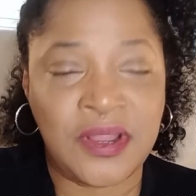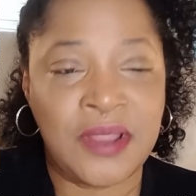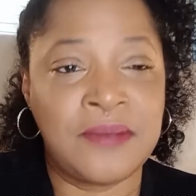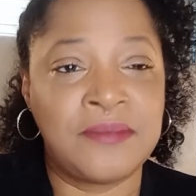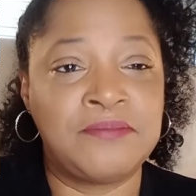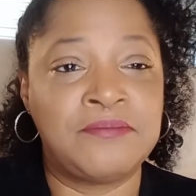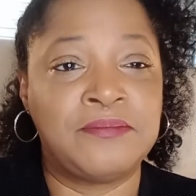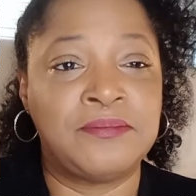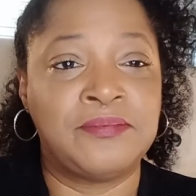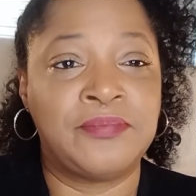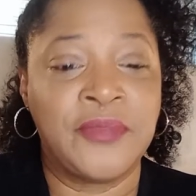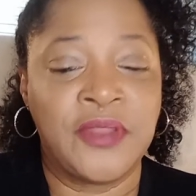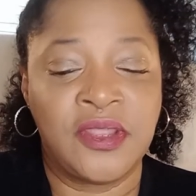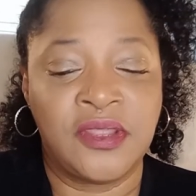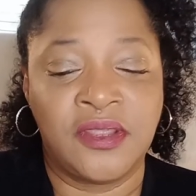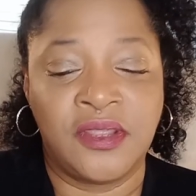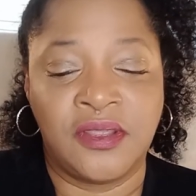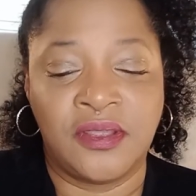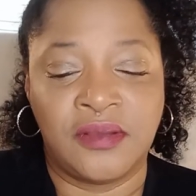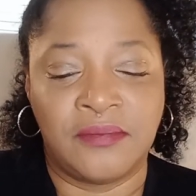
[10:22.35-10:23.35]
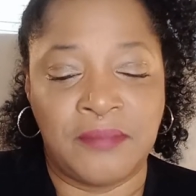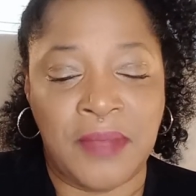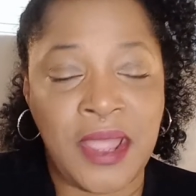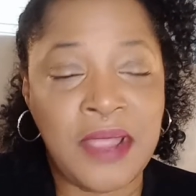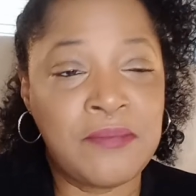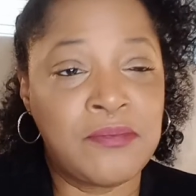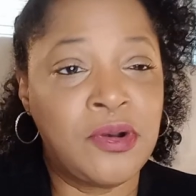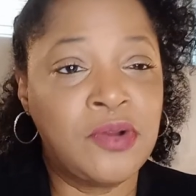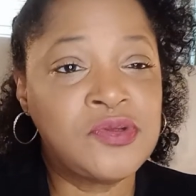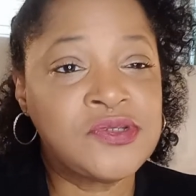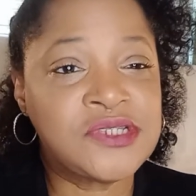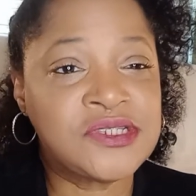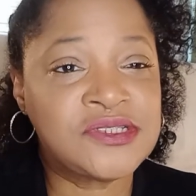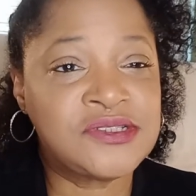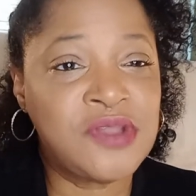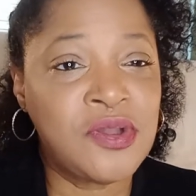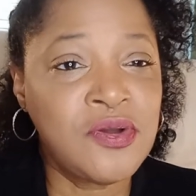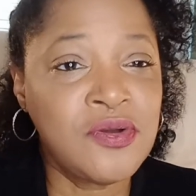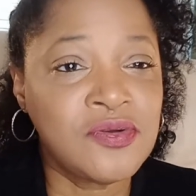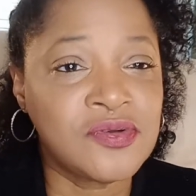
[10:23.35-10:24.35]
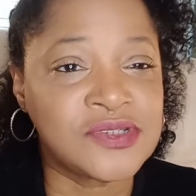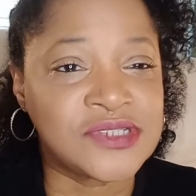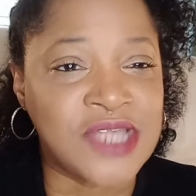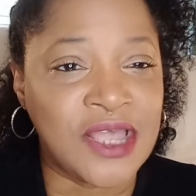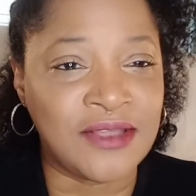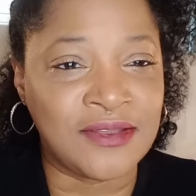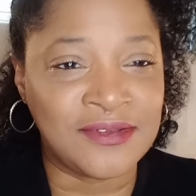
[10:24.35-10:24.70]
And Mike blows his nose.